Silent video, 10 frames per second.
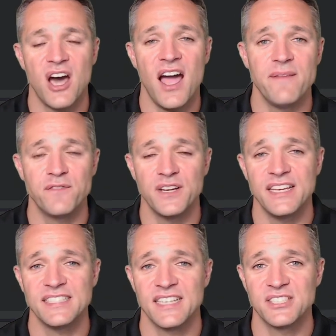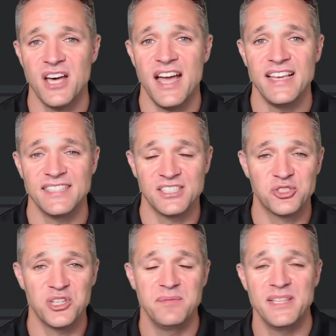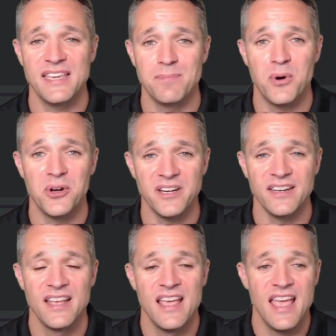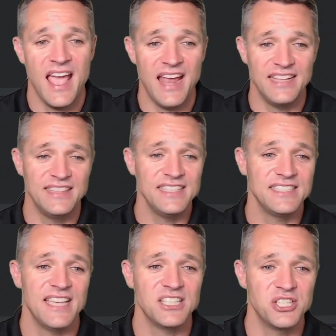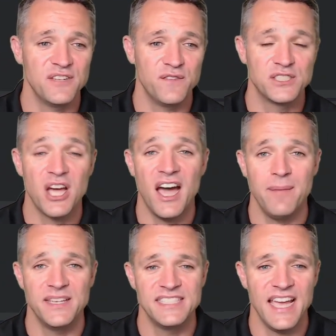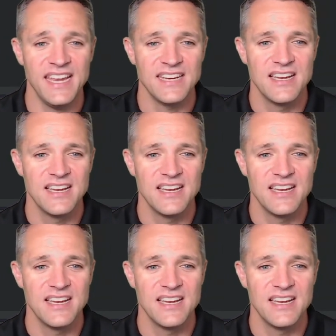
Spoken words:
time for ESXi is extremely important. And in this section for time and date,